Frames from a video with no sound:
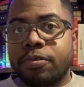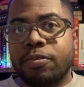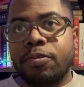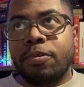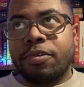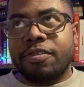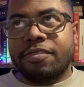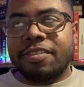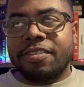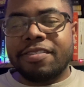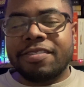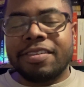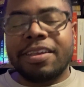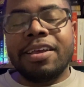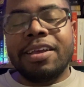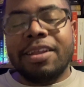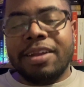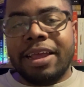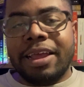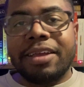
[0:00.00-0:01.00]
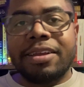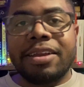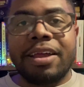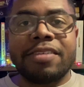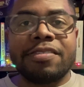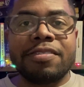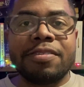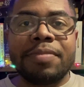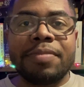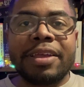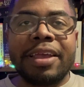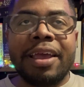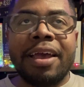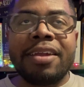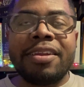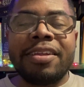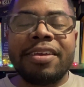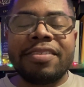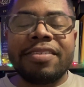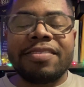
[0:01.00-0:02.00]
courses like classical
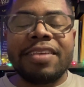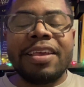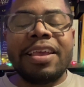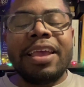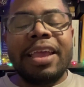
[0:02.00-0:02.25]
mechanics,